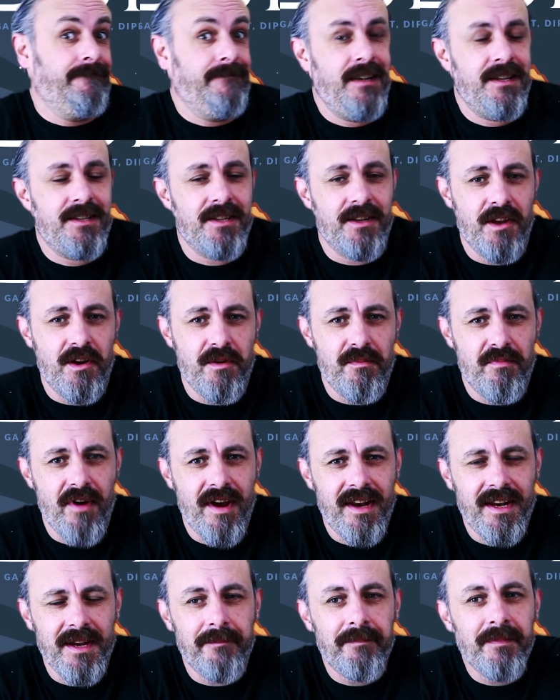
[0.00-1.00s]
It's a
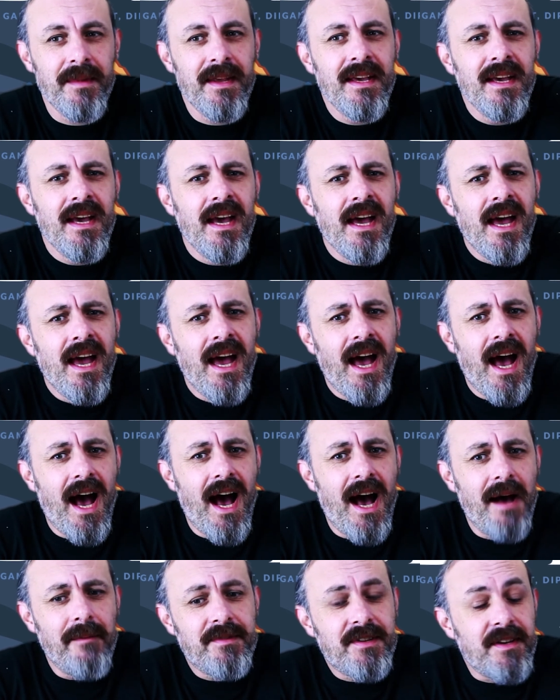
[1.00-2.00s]
no-brainer.
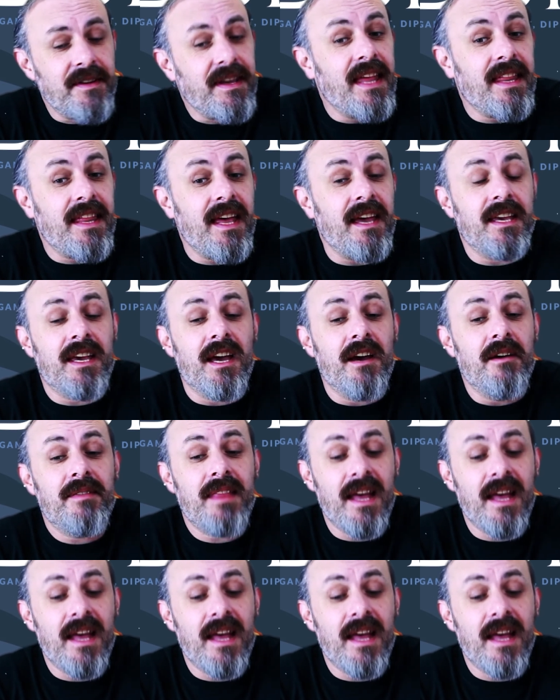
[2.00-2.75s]
So yeah, there you go.